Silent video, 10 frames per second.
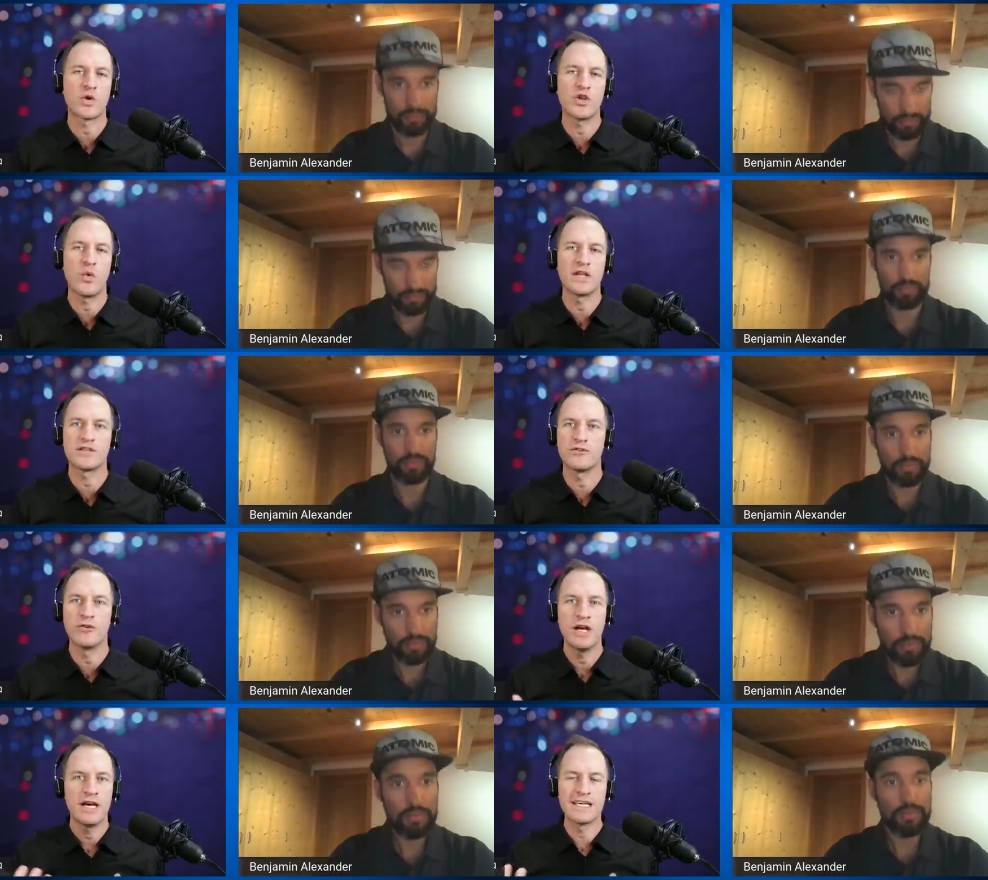Speaker 1: when you went
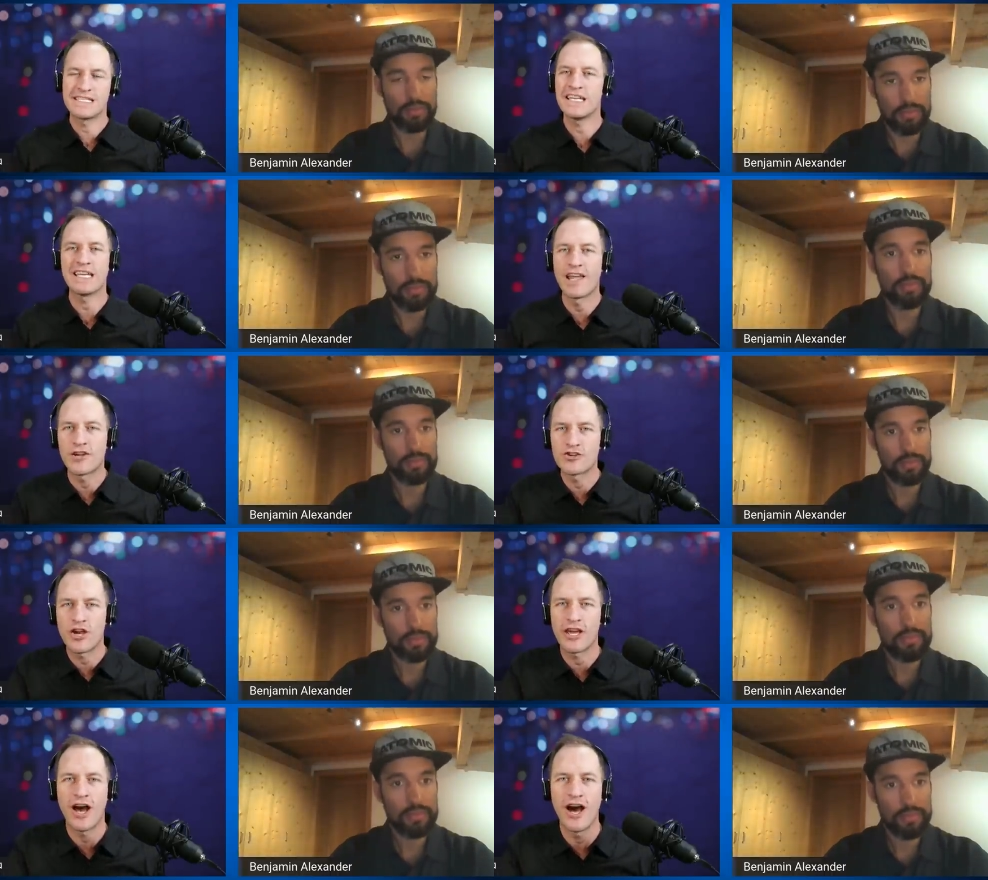to a city like
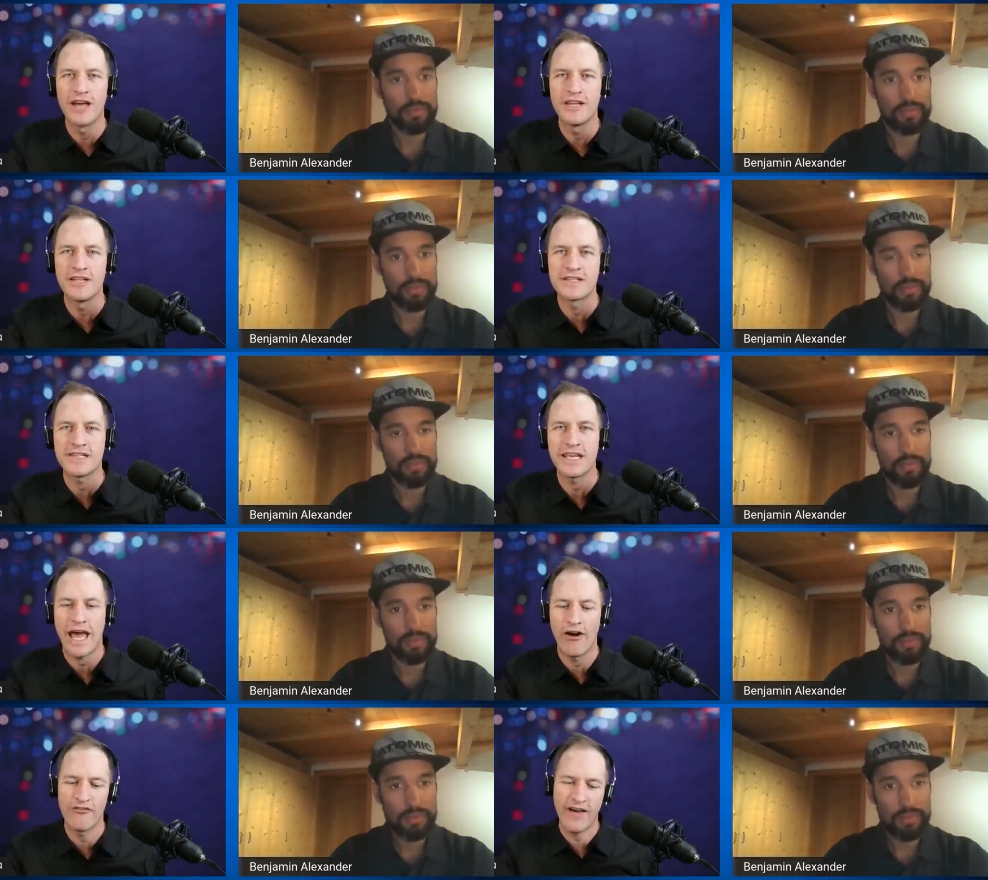Shanghai and seeing
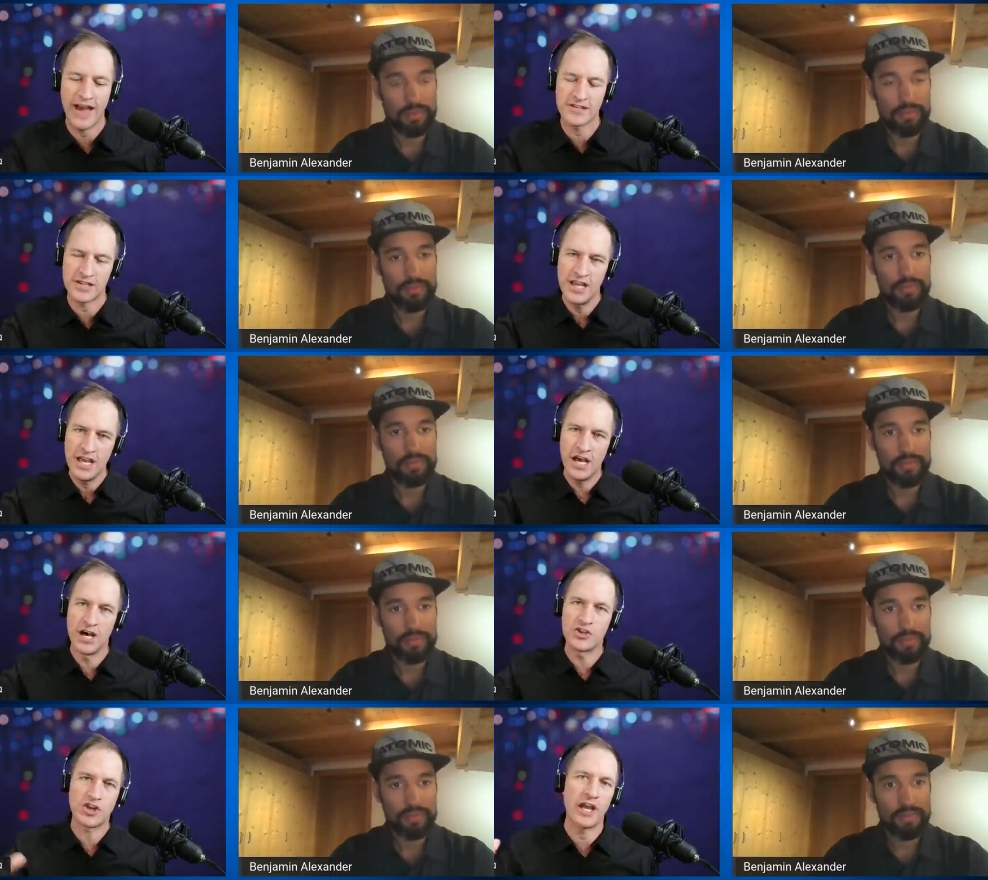how fast
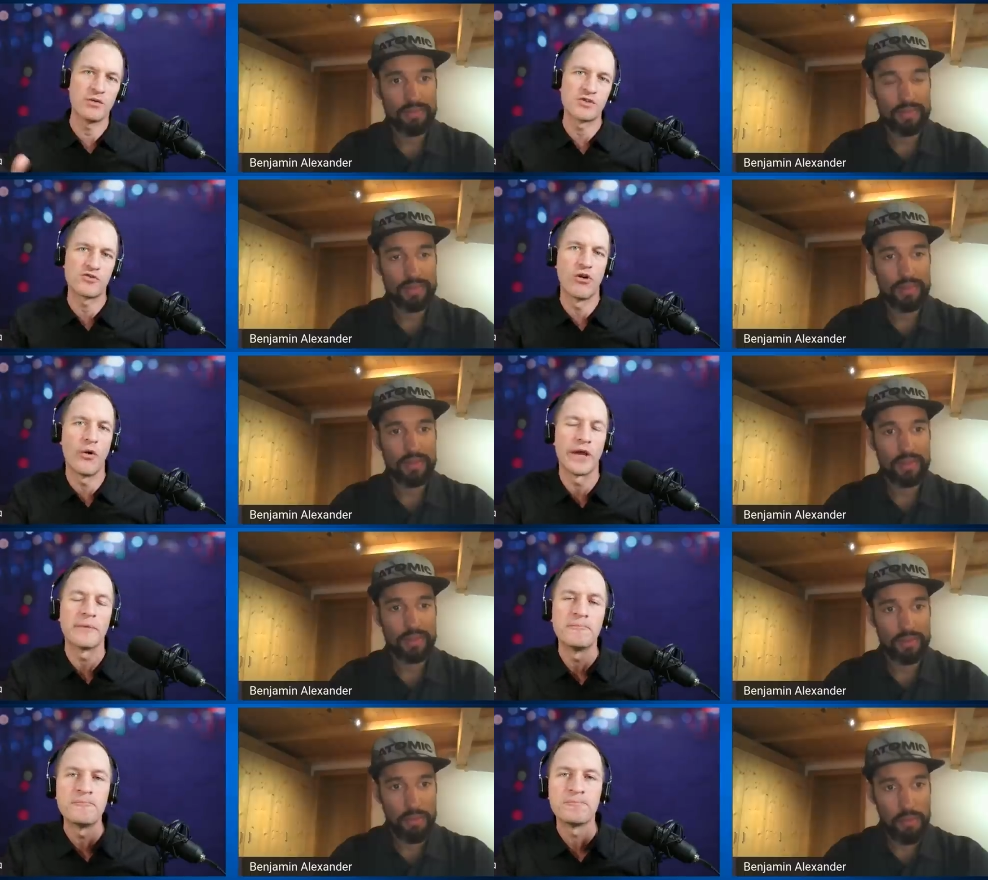China was growing?
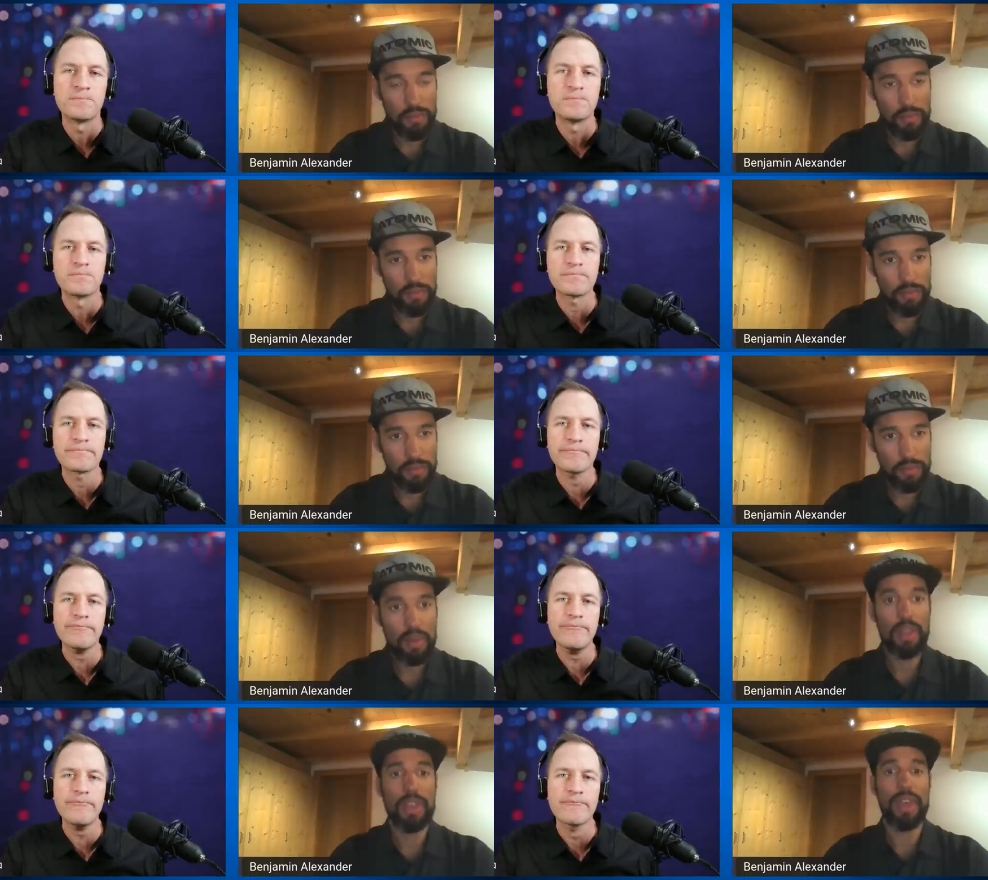
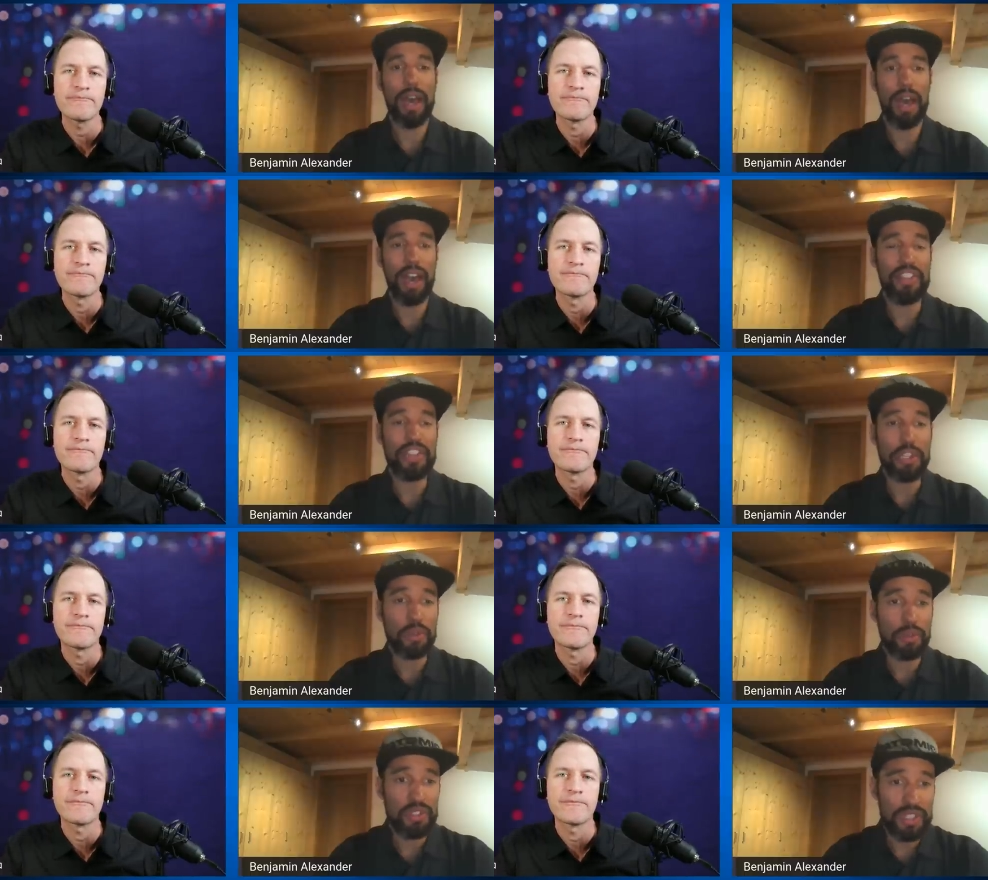
Speaker 2: I think you
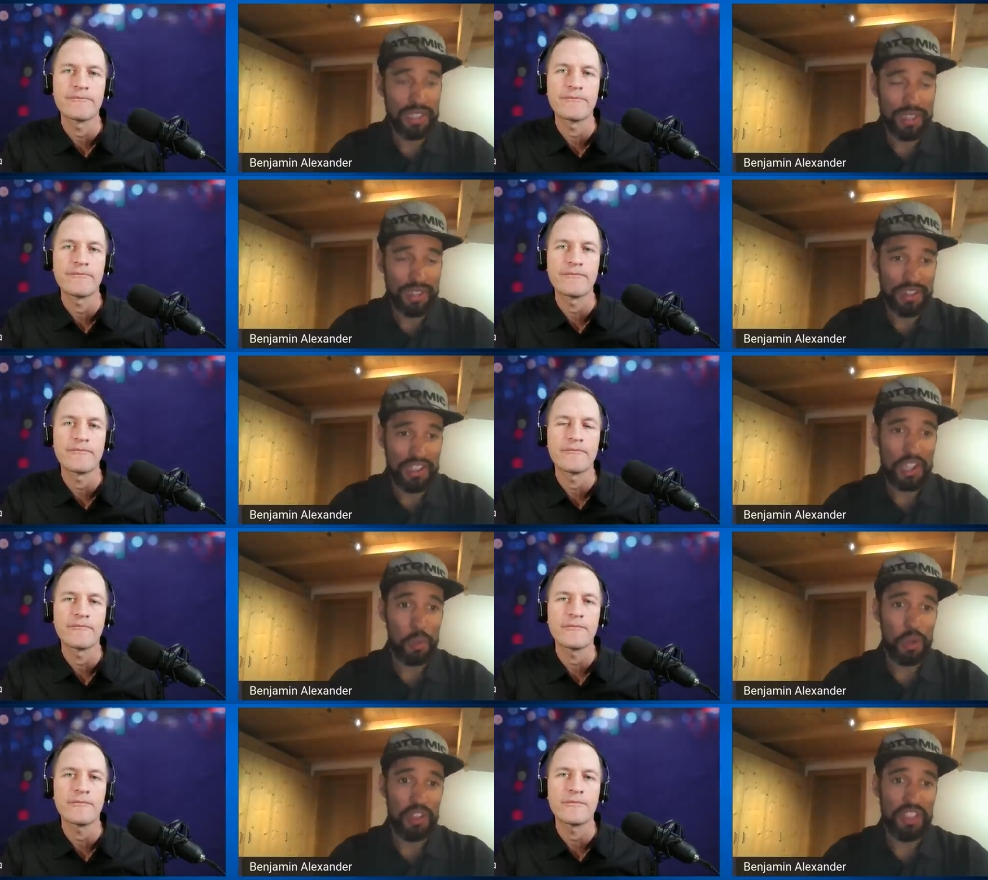used the
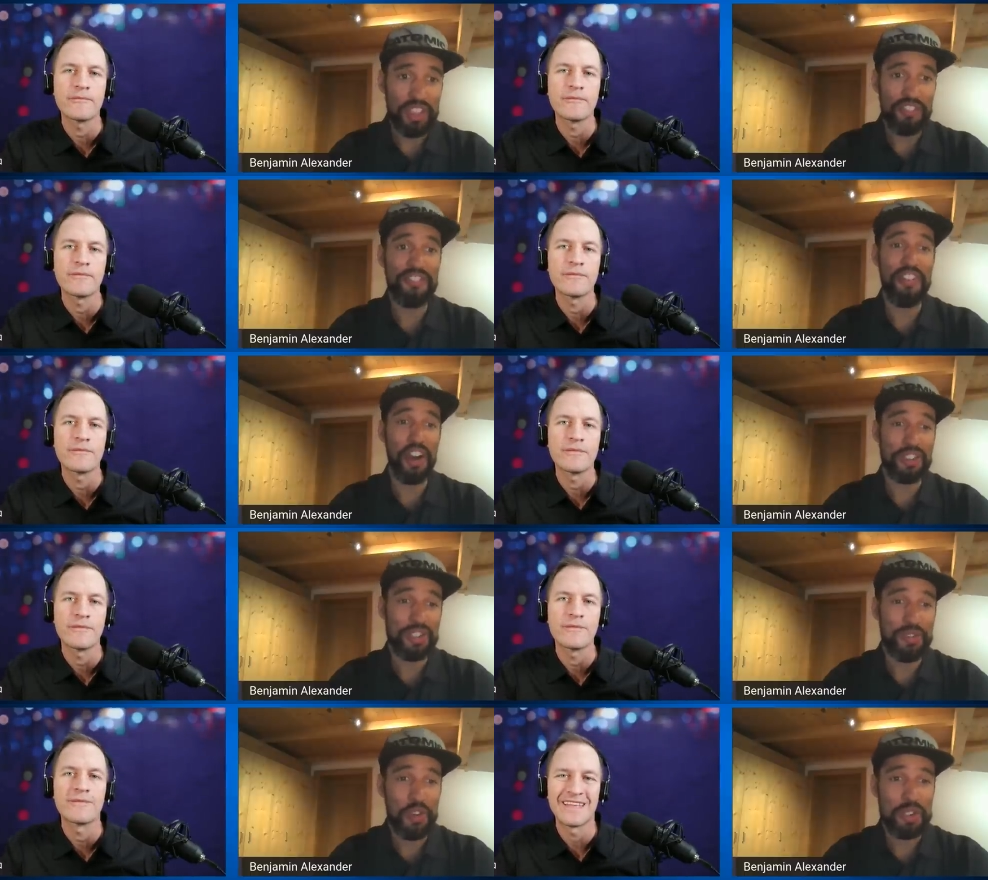keyword there, fast.
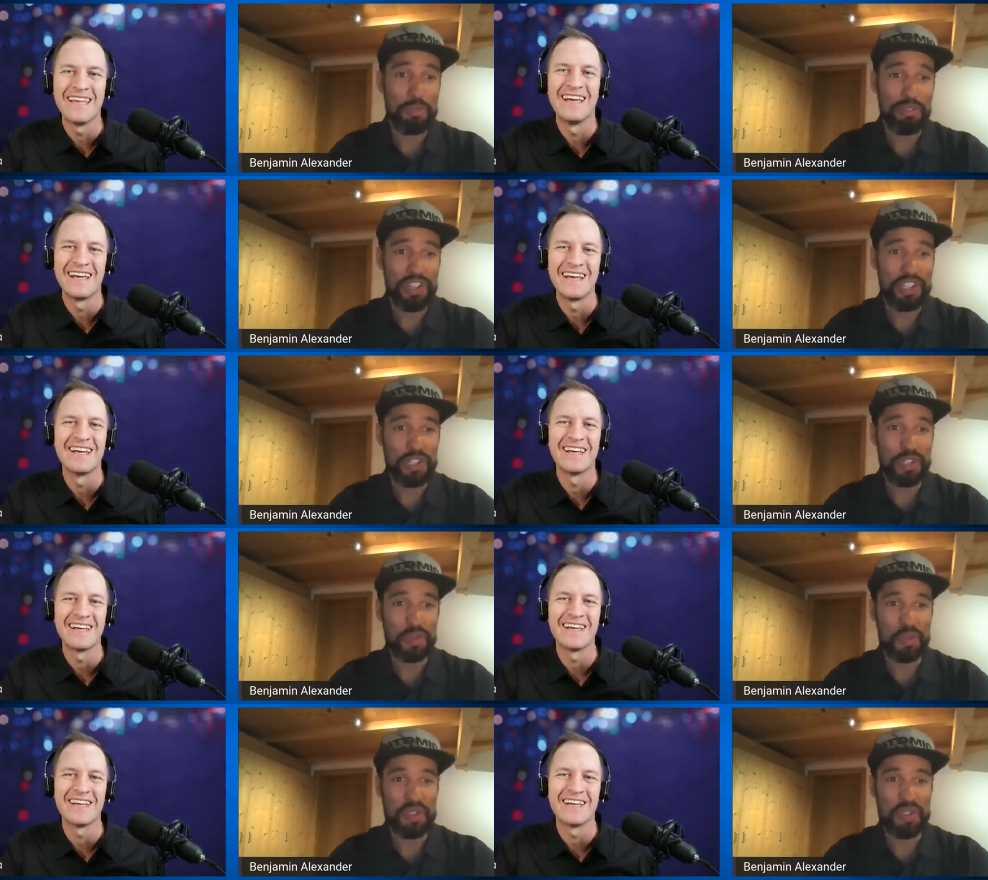First impressions was the